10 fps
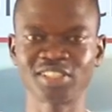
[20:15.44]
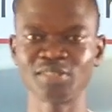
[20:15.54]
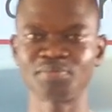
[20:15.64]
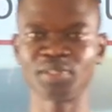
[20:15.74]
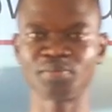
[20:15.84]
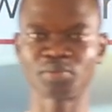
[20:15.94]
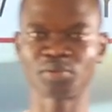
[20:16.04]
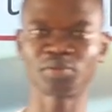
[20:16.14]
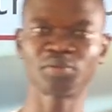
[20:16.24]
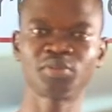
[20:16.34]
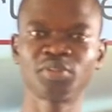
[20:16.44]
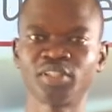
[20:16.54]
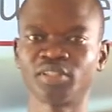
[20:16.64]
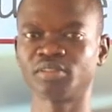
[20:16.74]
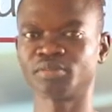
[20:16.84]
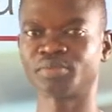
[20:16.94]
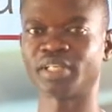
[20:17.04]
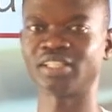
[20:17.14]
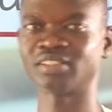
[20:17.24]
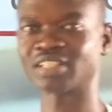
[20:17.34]
see people
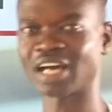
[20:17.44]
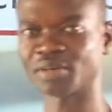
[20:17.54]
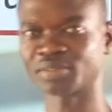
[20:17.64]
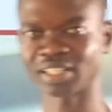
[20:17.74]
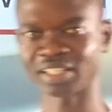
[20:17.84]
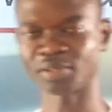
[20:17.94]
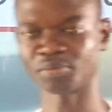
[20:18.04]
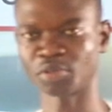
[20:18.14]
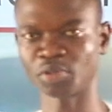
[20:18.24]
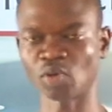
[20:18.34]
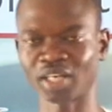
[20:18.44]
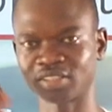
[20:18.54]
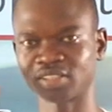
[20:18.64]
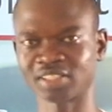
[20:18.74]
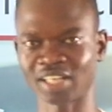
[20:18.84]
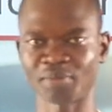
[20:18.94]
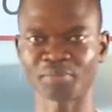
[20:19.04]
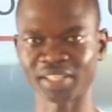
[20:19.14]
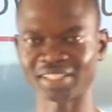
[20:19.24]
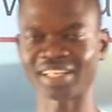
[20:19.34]
playing drums and then blowing what?
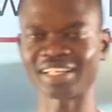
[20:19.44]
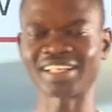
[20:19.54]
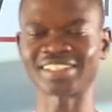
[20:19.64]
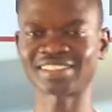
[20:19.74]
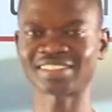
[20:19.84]
Trumpet, and then